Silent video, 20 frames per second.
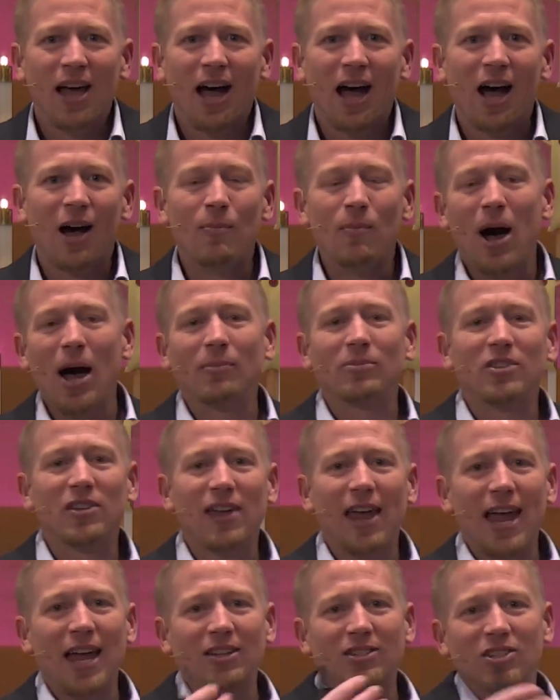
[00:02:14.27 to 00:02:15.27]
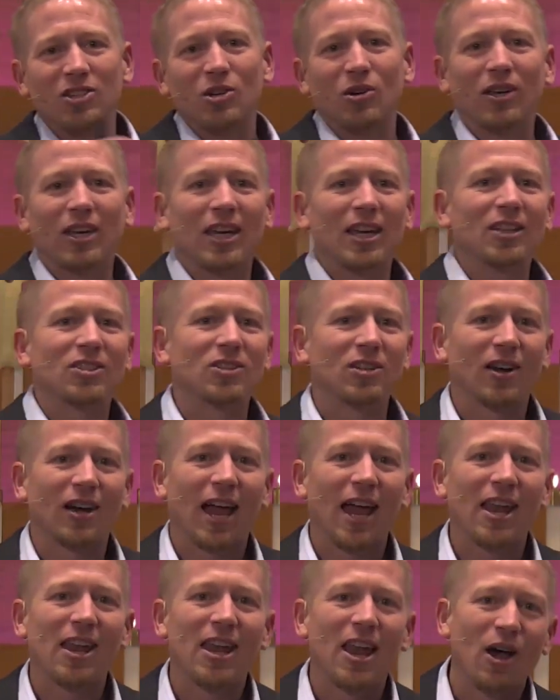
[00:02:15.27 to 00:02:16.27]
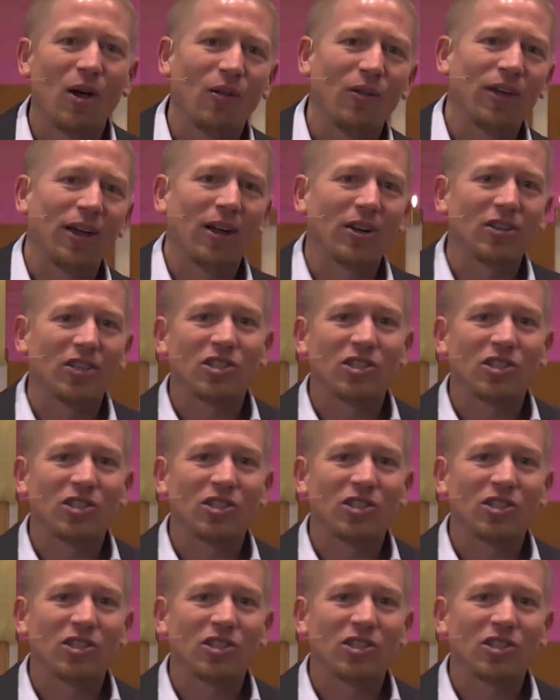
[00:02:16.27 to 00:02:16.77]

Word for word: Uh, moms and dads, your kids are heading out there.